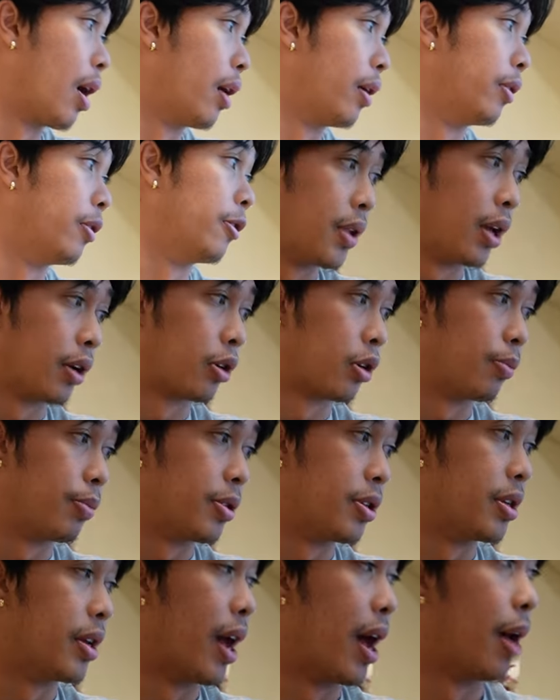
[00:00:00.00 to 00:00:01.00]
I don't know. That could
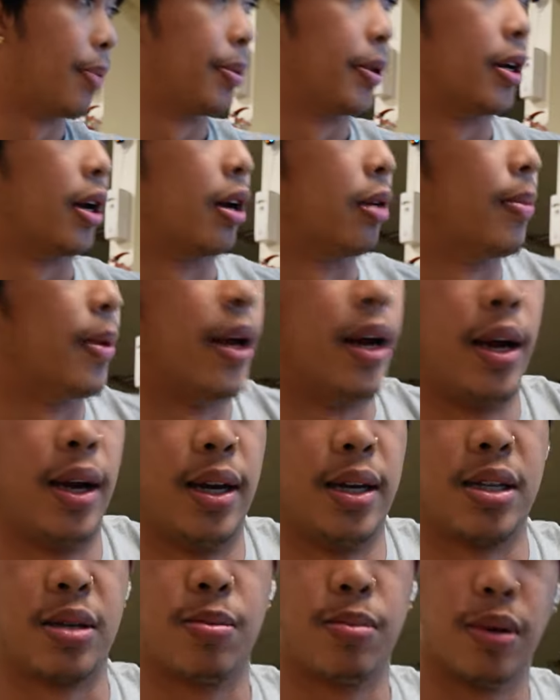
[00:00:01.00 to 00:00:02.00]
be yapping out of my
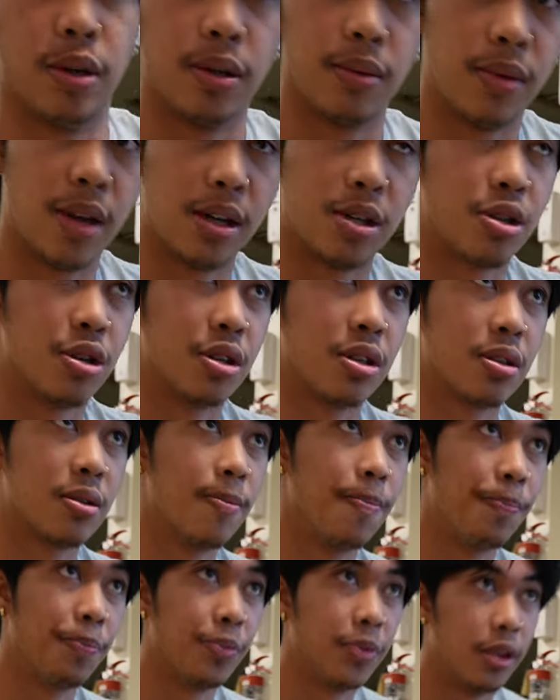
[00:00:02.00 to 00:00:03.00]
but that's just
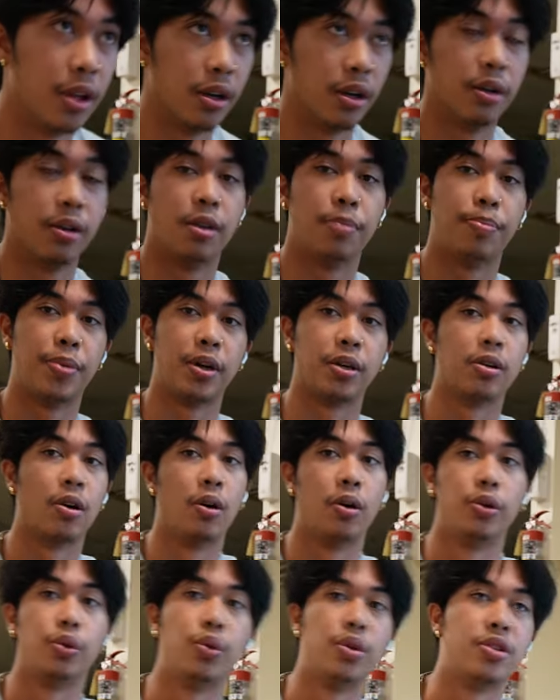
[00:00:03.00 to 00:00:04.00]
the the big
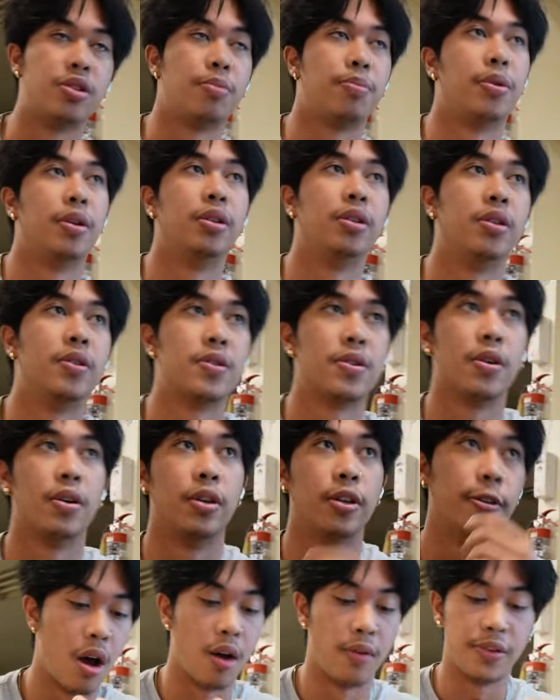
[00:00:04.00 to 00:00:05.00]
Aldwen's opinions
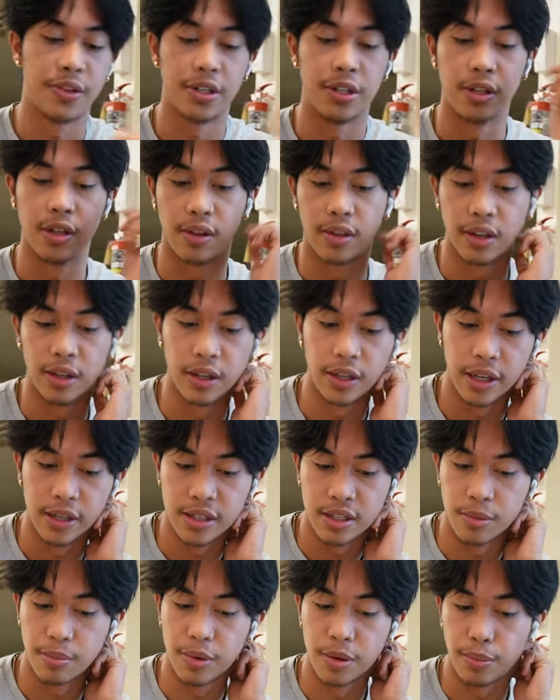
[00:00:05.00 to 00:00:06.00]
on it. Obviously, nothing
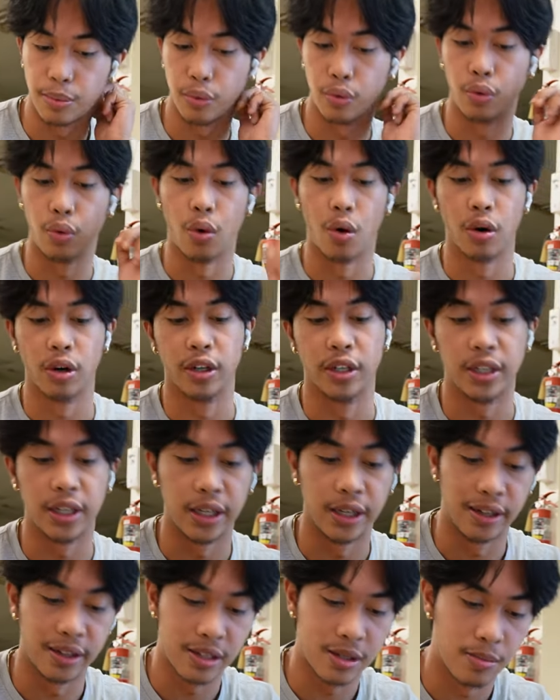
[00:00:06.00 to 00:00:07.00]
against the people who are
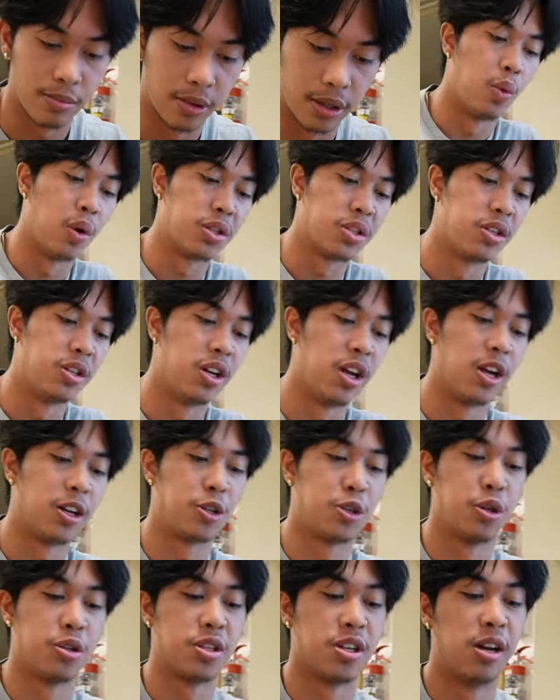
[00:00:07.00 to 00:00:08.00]
enhanced, but what's an
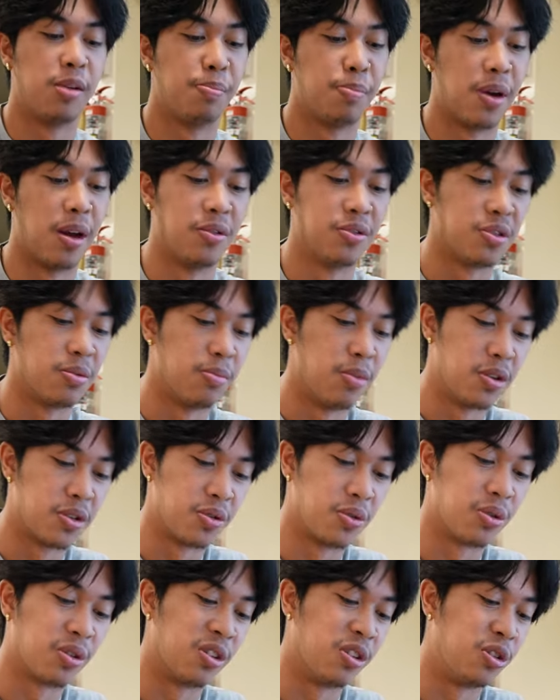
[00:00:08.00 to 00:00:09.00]
extra 10 pounds of
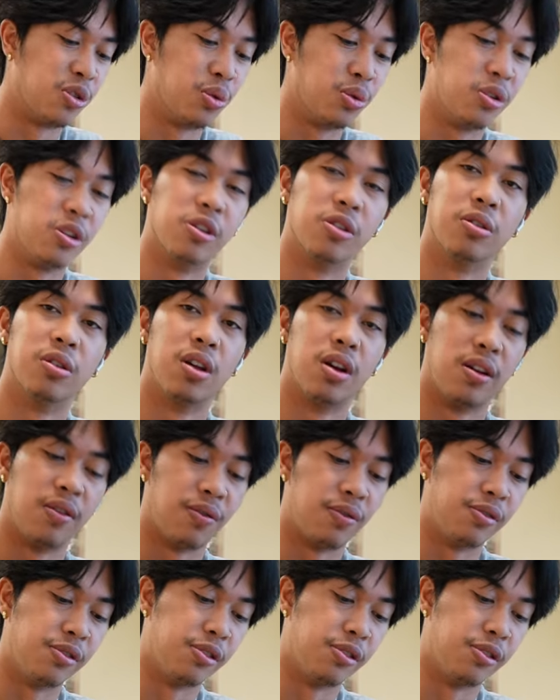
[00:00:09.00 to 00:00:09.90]
muscle gonna do to your life?